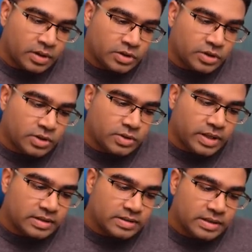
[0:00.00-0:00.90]
So you
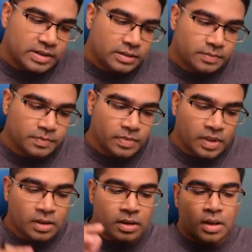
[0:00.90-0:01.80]
can see
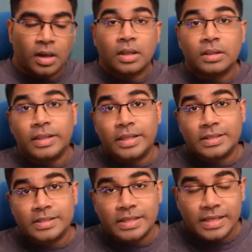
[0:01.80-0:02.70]

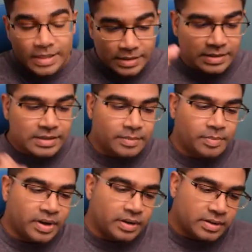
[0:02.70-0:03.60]
this is a
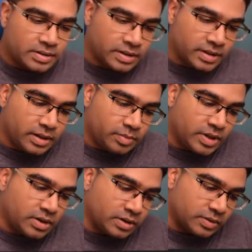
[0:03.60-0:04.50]
parallel circuit
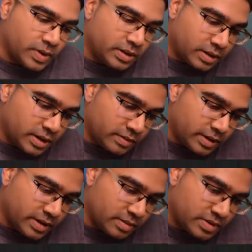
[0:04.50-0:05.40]
because when the
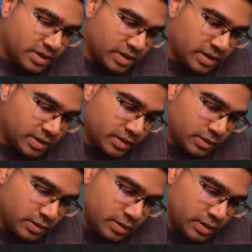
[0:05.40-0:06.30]
current comes in here,
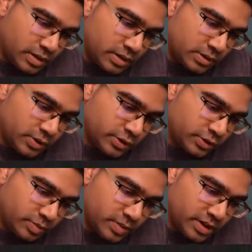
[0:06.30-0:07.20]
it is going to
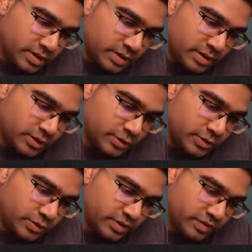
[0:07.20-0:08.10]
split into
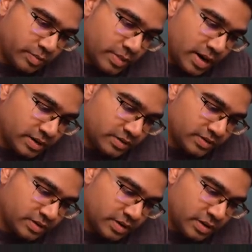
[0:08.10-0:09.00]
two different parts.